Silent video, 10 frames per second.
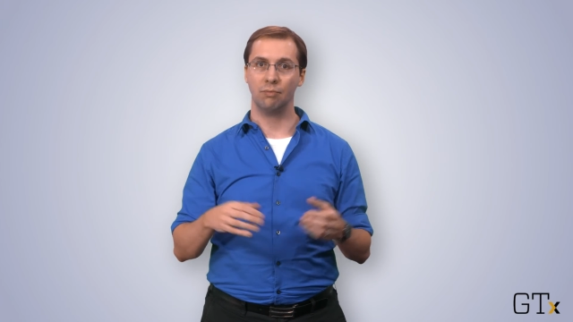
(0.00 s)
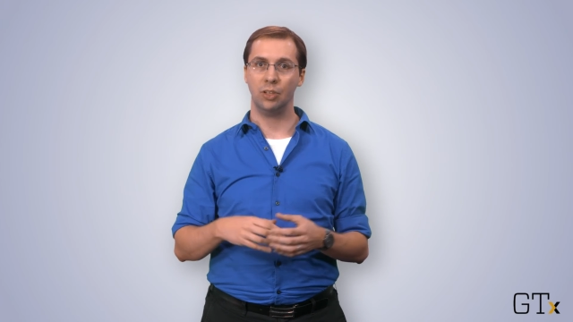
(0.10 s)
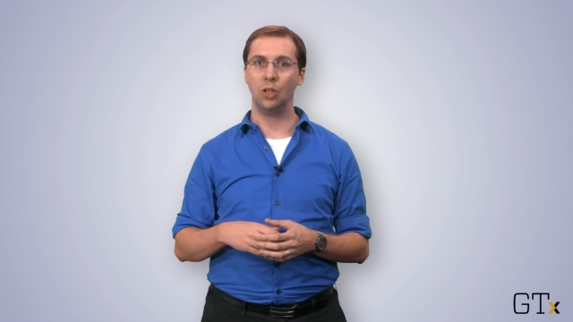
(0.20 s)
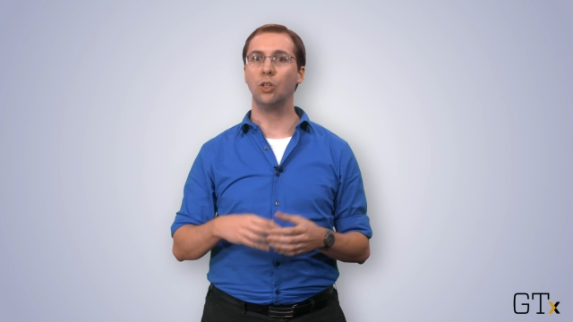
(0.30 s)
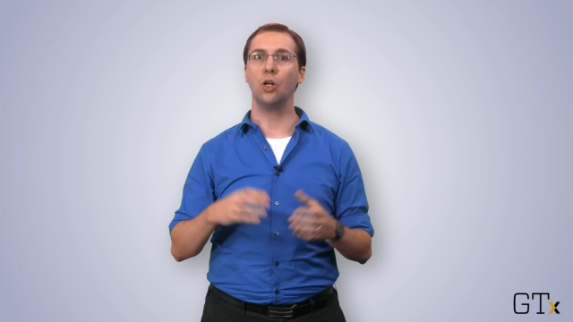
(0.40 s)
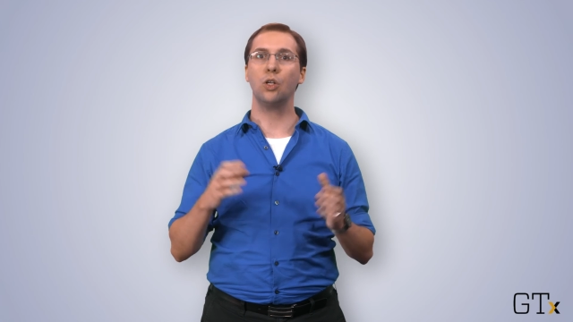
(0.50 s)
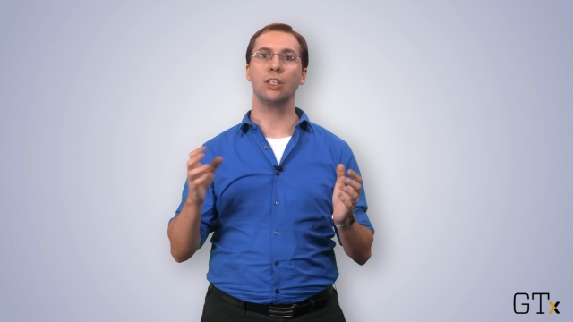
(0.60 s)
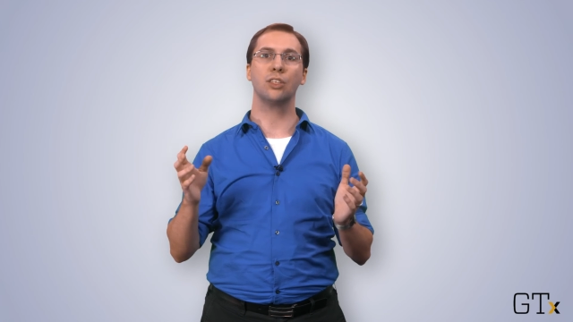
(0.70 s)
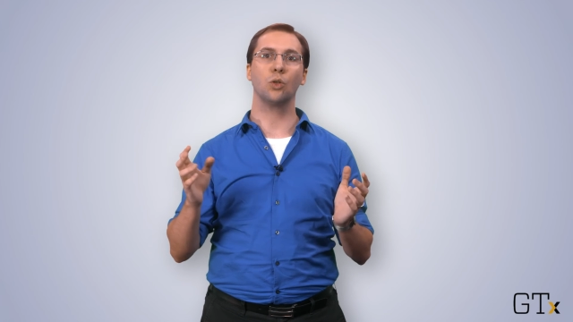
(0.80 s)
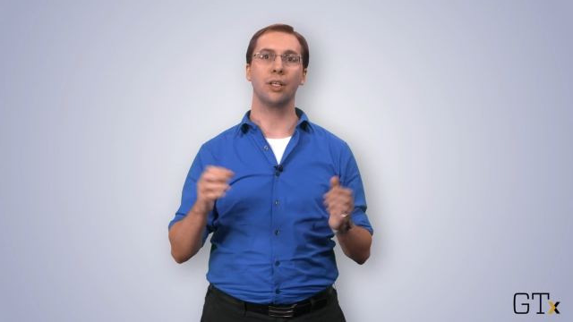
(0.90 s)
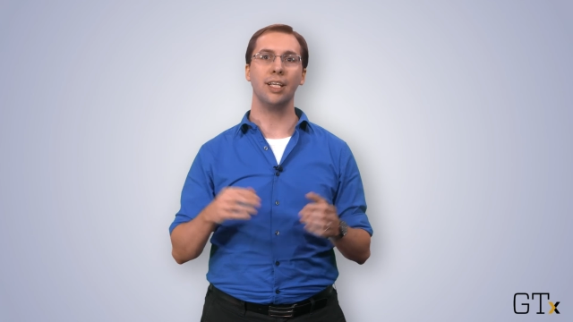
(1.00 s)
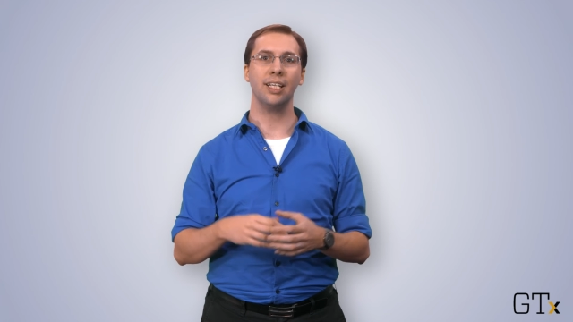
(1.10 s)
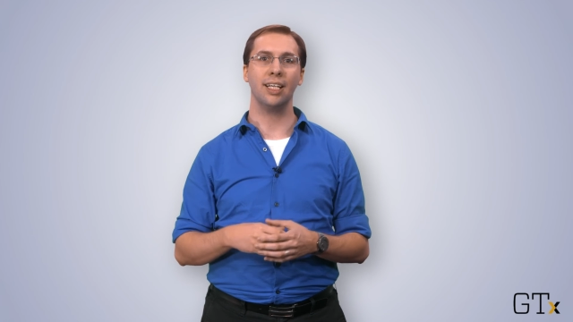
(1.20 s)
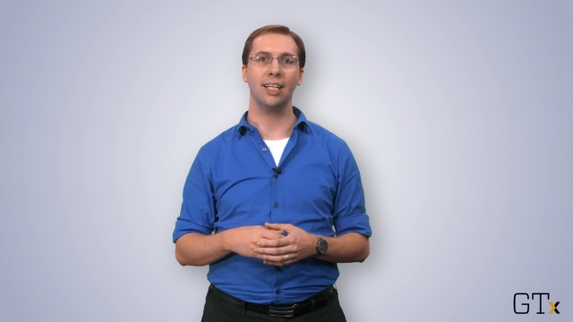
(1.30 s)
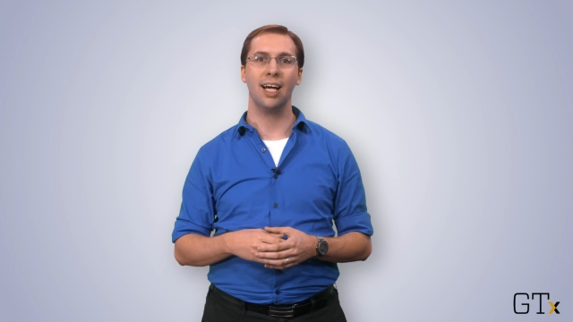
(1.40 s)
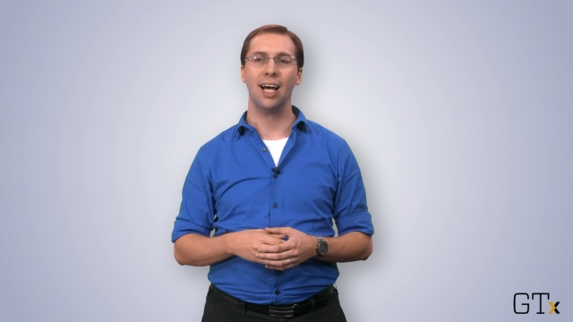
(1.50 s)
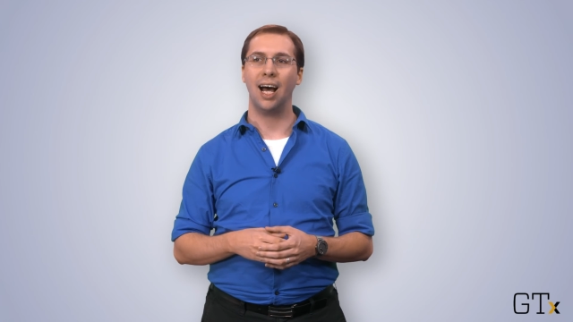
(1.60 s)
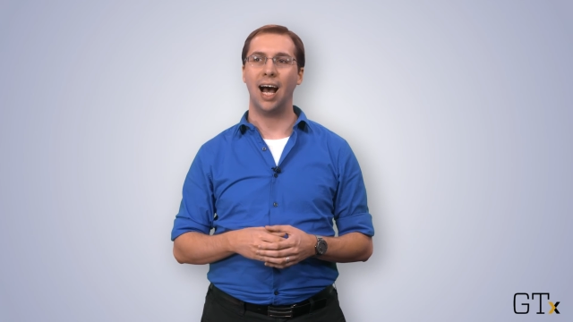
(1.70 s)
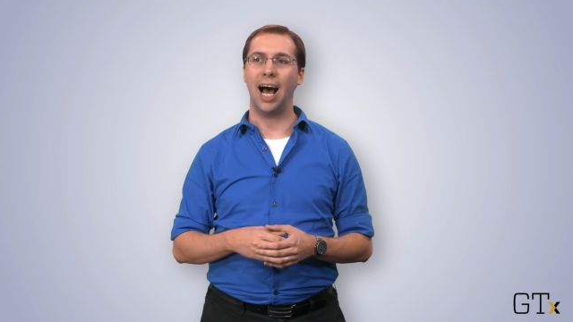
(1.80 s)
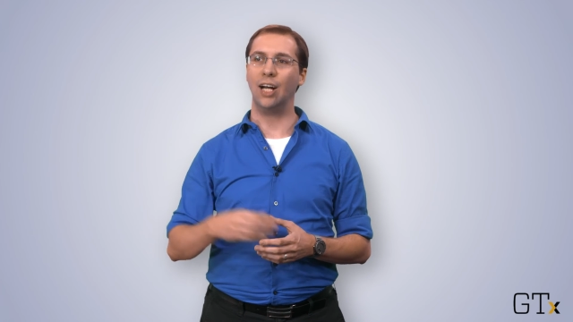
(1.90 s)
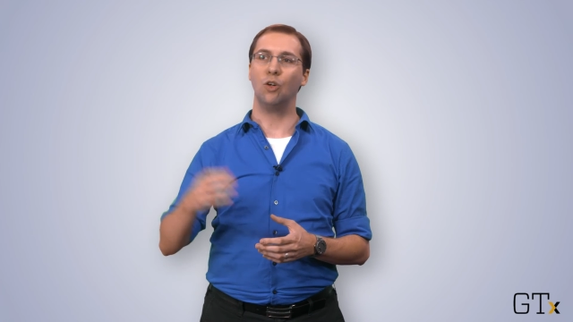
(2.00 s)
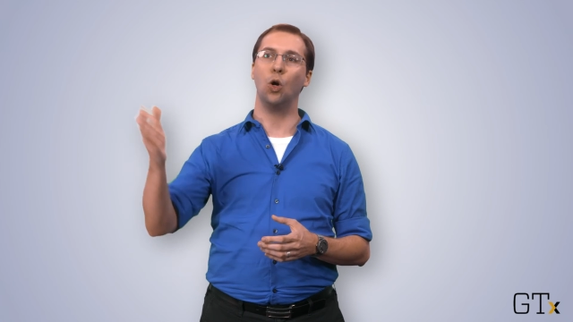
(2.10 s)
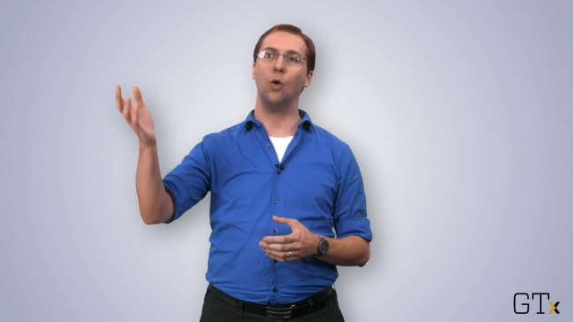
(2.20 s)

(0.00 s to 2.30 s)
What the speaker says: You don't go to the store thinking, I don't know